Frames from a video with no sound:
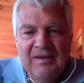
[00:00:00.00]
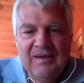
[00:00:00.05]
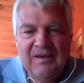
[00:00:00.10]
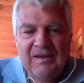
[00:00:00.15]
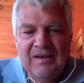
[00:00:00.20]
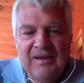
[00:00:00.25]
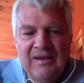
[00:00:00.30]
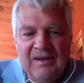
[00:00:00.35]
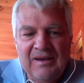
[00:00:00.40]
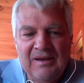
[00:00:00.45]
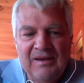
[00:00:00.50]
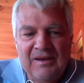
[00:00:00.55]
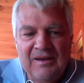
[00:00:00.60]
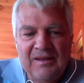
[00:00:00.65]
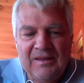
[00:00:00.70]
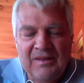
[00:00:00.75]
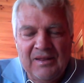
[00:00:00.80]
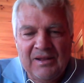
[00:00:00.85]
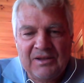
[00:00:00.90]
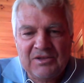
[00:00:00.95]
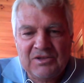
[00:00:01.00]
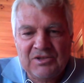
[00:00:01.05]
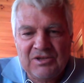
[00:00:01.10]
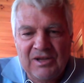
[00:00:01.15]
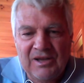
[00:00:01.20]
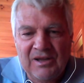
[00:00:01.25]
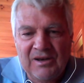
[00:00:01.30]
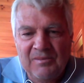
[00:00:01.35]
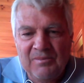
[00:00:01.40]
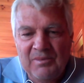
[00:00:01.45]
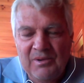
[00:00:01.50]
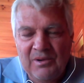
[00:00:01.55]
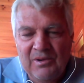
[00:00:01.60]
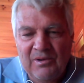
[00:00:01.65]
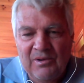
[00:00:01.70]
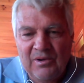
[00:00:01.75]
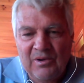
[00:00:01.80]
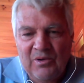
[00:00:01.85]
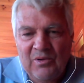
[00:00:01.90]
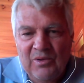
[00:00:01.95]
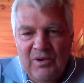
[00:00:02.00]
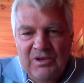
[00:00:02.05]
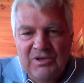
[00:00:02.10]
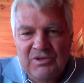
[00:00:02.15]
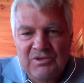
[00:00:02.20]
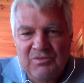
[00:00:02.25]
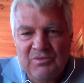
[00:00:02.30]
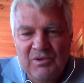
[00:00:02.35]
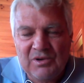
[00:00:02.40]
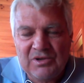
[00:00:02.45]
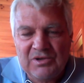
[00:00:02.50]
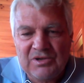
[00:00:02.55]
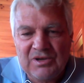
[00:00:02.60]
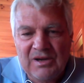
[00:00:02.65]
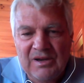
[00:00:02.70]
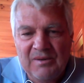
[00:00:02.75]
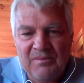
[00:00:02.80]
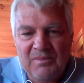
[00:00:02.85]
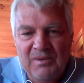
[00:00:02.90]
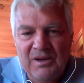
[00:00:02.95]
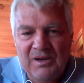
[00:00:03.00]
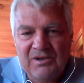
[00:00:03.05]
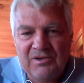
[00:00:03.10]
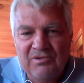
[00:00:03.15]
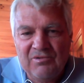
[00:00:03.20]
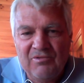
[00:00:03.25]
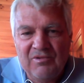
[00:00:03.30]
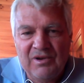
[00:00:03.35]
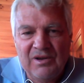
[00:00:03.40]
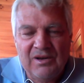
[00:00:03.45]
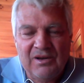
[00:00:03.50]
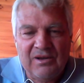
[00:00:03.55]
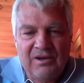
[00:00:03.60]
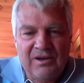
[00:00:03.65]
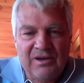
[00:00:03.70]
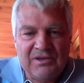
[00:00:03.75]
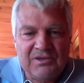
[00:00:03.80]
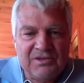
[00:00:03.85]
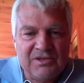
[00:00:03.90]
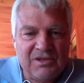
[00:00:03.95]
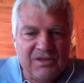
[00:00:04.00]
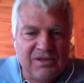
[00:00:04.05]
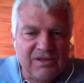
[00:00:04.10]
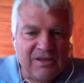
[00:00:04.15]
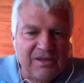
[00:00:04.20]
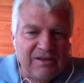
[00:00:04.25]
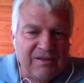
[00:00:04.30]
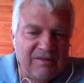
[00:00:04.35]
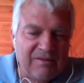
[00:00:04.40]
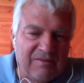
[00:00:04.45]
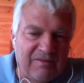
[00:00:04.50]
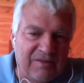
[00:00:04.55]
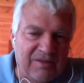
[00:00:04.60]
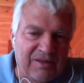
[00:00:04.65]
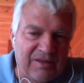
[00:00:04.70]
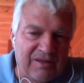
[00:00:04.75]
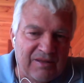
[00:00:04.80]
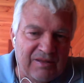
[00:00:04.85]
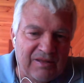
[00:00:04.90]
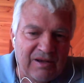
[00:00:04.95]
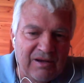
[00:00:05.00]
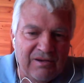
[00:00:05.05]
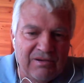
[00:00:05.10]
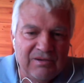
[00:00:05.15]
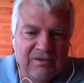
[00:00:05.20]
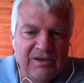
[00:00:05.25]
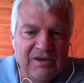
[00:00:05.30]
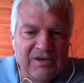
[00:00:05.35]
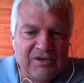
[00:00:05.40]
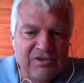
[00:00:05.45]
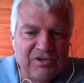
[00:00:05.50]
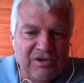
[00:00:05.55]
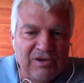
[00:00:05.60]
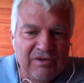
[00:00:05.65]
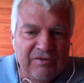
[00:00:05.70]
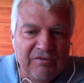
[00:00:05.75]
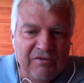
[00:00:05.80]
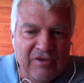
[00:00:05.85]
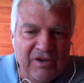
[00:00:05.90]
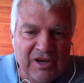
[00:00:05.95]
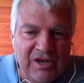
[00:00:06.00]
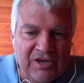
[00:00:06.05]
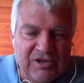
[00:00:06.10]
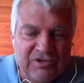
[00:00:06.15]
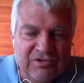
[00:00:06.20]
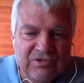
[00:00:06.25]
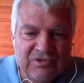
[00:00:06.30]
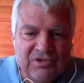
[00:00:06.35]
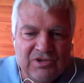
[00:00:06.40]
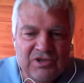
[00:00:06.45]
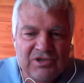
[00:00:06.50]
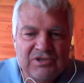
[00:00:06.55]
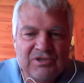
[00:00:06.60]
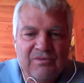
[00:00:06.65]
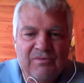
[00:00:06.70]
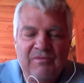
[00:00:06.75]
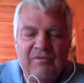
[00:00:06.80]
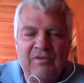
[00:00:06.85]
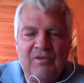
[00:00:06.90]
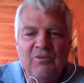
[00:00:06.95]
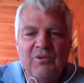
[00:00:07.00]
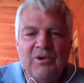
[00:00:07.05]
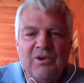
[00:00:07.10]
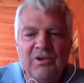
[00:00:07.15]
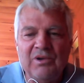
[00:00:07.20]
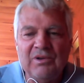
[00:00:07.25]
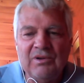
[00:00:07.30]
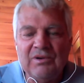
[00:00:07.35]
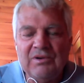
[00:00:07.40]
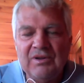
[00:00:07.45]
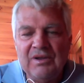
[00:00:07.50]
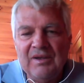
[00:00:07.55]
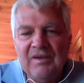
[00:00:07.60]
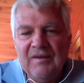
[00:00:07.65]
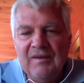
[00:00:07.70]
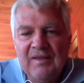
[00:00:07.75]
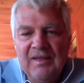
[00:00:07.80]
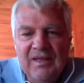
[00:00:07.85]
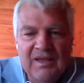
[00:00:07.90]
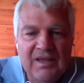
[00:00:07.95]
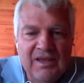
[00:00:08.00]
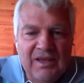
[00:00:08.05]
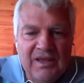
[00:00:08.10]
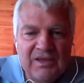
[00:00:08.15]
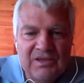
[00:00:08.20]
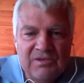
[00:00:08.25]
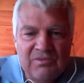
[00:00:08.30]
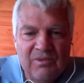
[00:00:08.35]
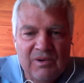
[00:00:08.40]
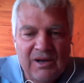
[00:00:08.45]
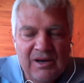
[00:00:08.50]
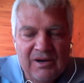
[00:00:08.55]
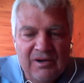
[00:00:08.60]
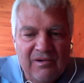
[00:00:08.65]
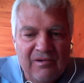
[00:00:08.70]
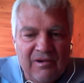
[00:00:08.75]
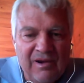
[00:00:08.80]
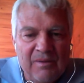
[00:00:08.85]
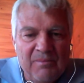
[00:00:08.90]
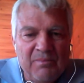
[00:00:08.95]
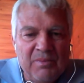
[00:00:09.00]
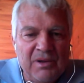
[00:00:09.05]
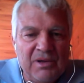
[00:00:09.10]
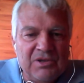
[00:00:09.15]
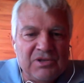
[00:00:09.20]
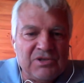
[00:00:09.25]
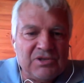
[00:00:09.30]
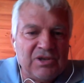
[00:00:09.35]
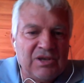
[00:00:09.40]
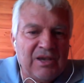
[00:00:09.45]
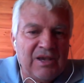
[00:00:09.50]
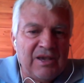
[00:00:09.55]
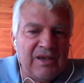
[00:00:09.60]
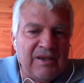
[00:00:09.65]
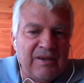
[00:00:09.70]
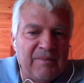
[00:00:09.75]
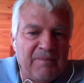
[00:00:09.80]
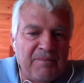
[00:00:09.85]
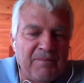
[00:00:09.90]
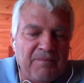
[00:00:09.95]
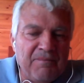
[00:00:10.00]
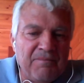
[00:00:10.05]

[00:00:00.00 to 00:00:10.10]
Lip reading: and that started me on a quest which led me to realise that the whole entire financial system of the world is one great big scam,